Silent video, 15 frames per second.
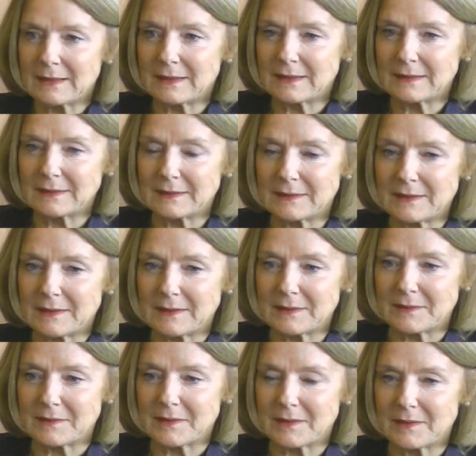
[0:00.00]
uh, uh,
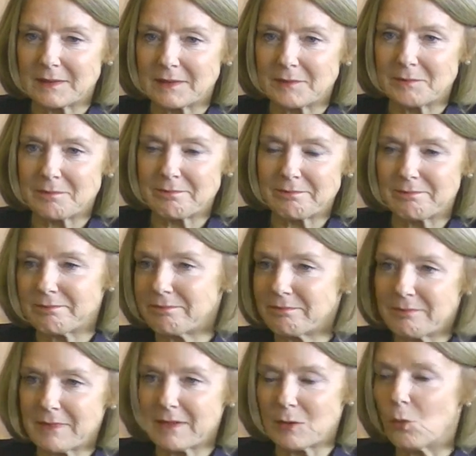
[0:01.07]

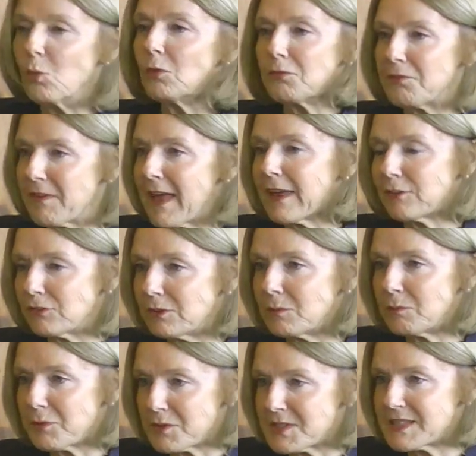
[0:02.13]
uh, an old
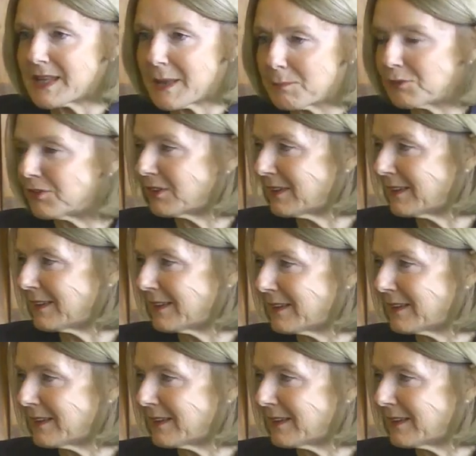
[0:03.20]
fashioned perception